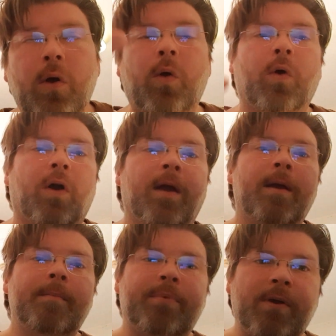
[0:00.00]
or
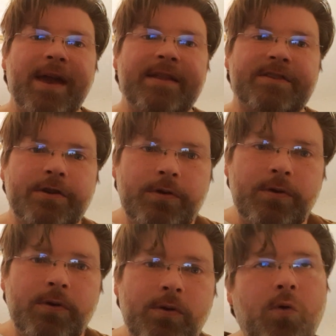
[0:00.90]
pray
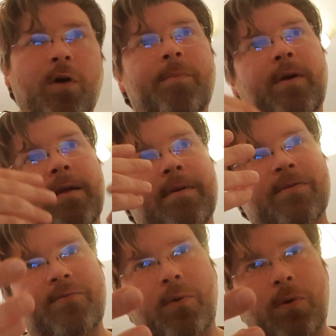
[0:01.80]
to or pray
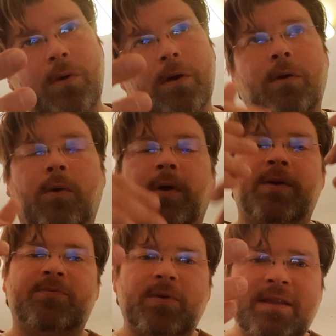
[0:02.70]
before or
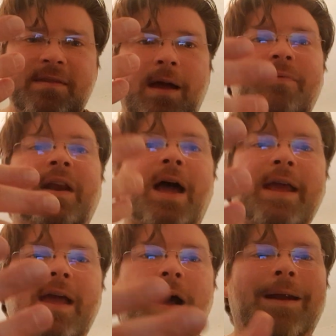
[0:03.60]
in front of an
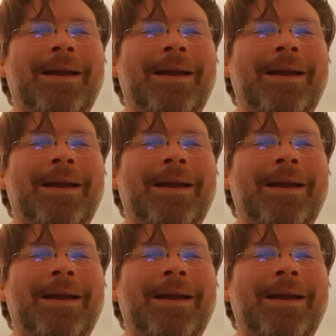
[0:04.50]
icon,